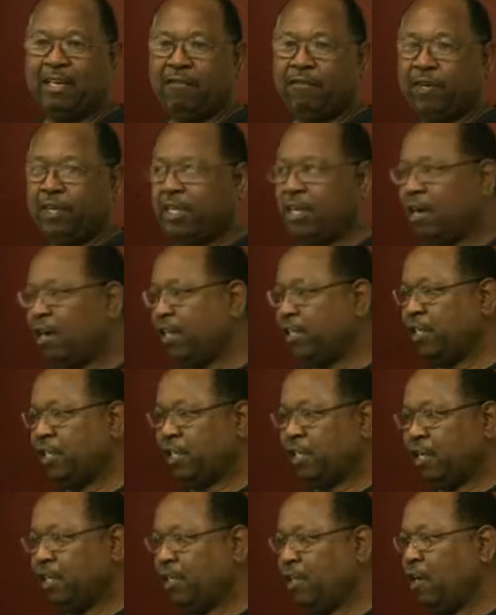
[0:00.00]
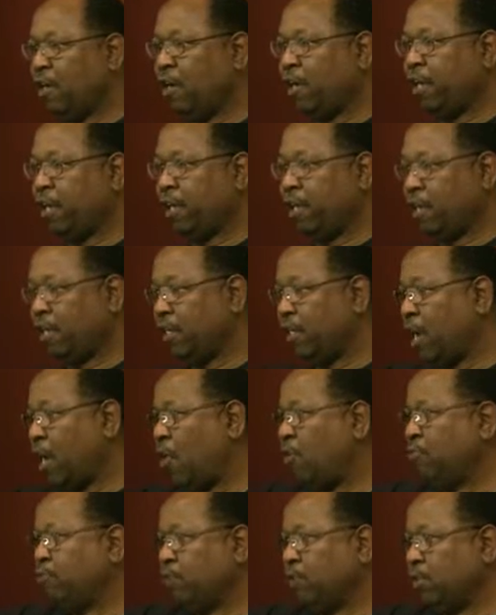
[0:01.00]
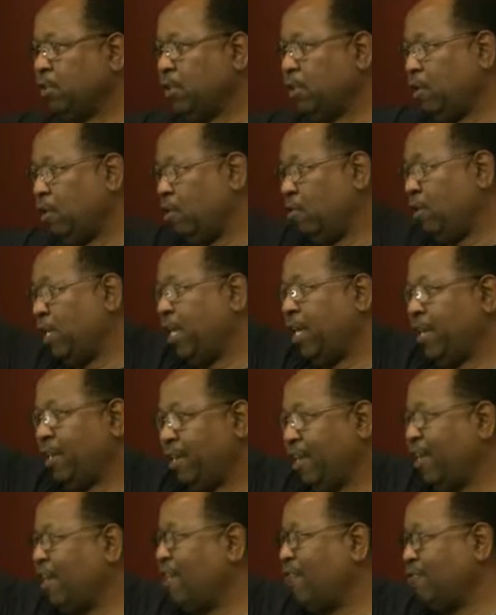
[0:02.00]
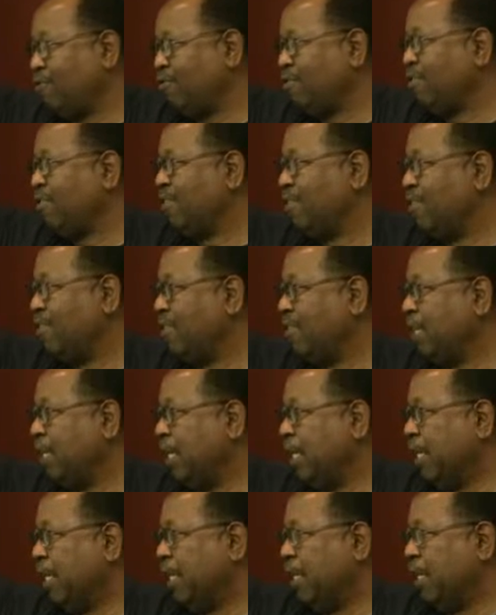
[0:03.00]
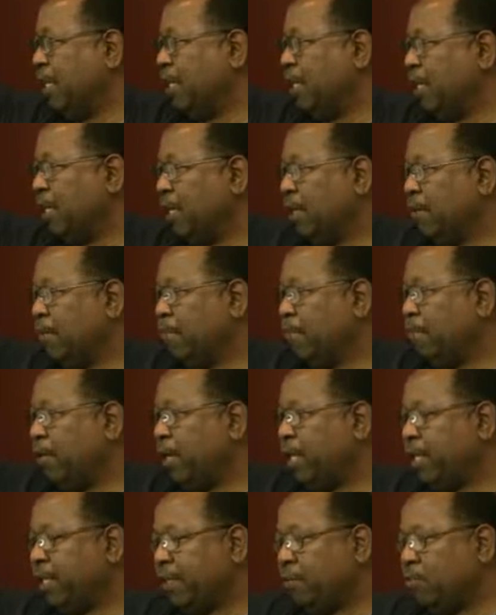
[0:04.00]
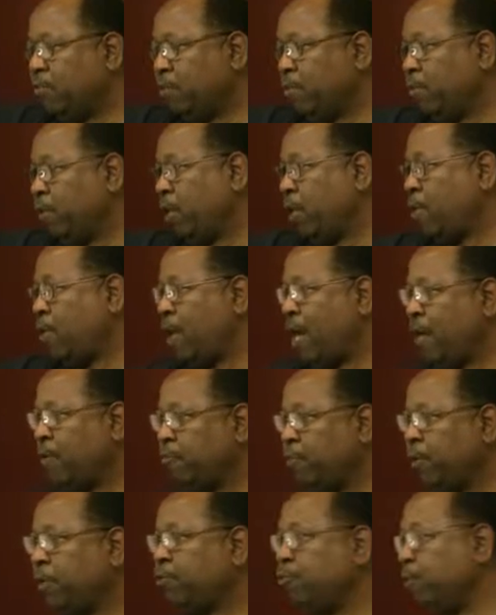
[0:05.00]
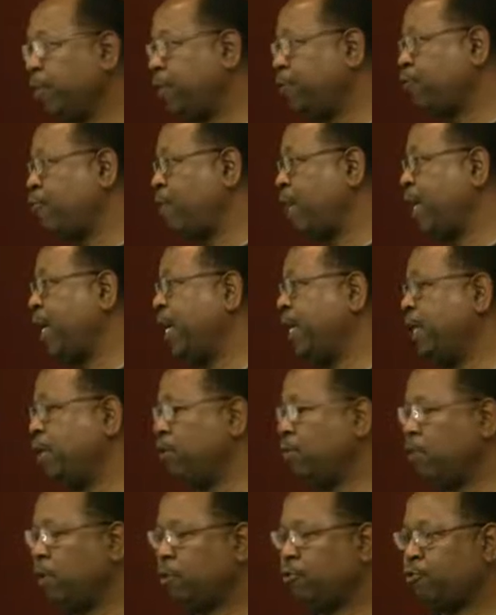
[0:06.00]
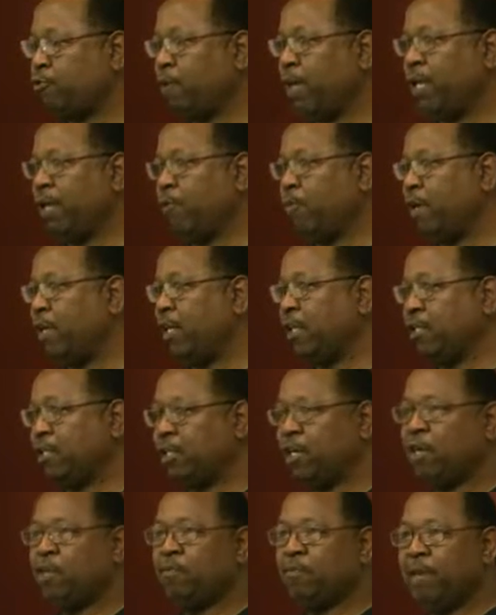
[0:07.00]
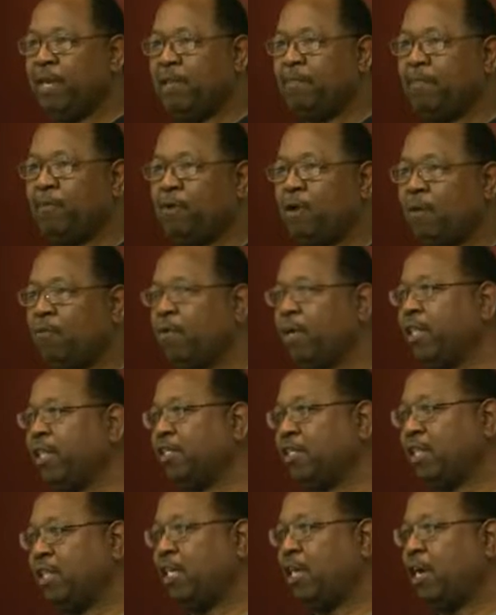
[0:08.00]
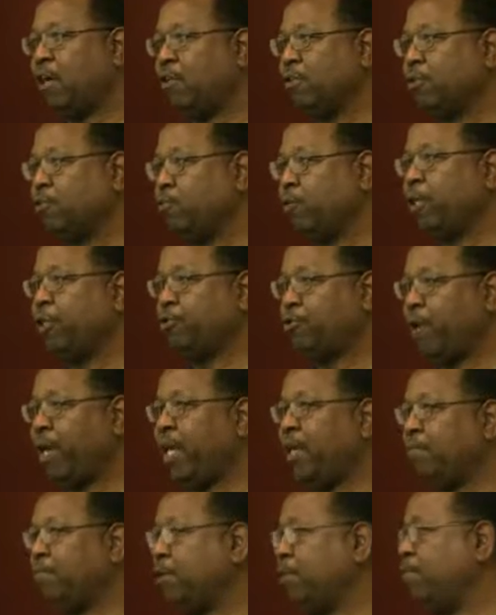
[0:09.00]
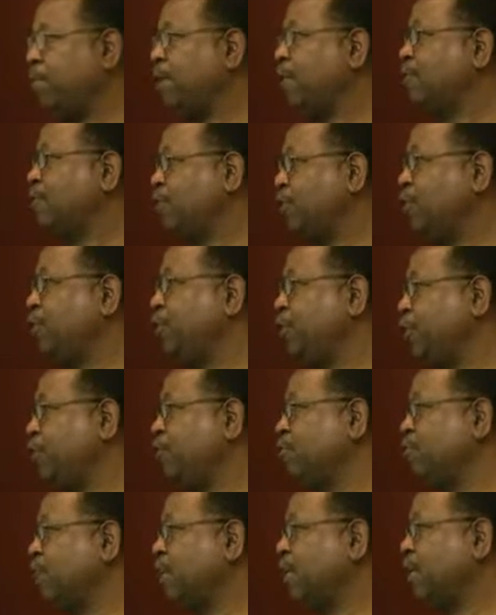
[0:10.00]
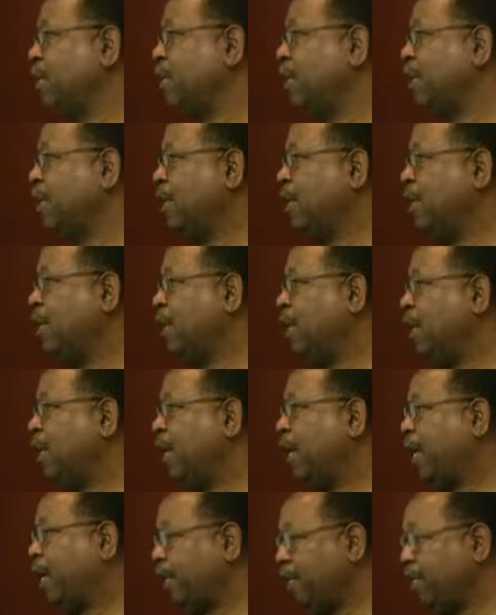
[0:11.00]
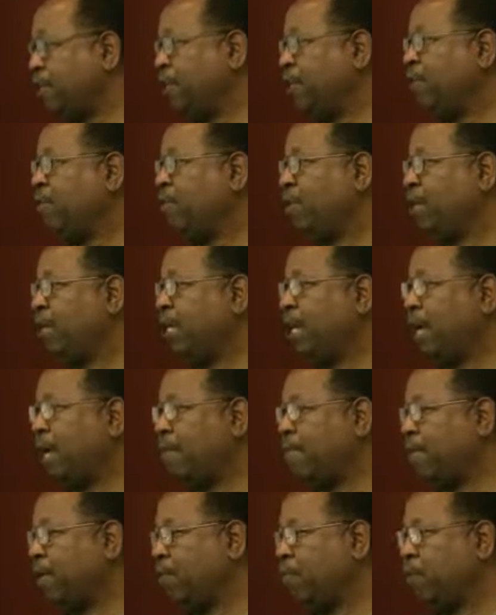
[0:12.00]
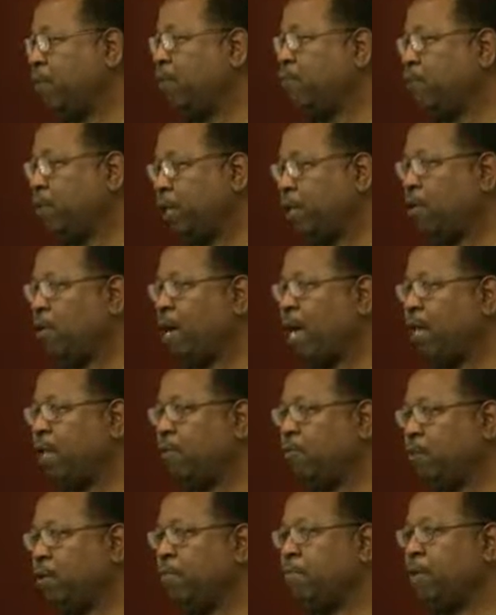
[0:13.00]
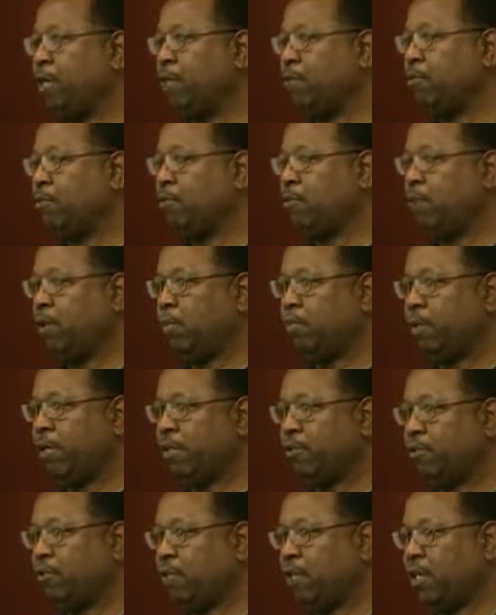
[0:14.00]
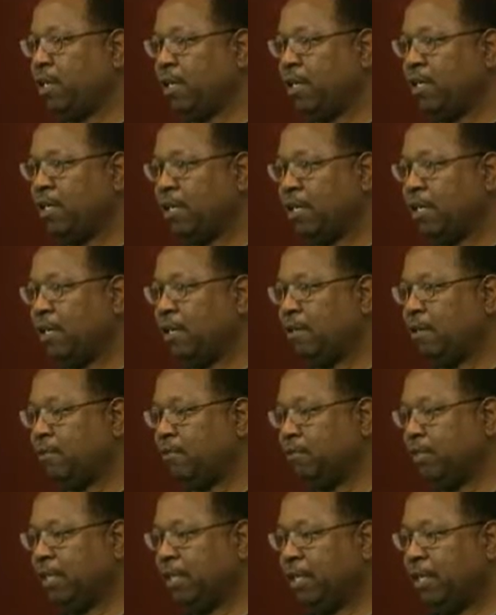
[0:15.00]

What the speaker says: If you target adults, you only hit adults. But when we go out, we're trained, whether it's young people or whether it's adults, we train them to minister to children. And generally, I mean, we go out and we'll minister in a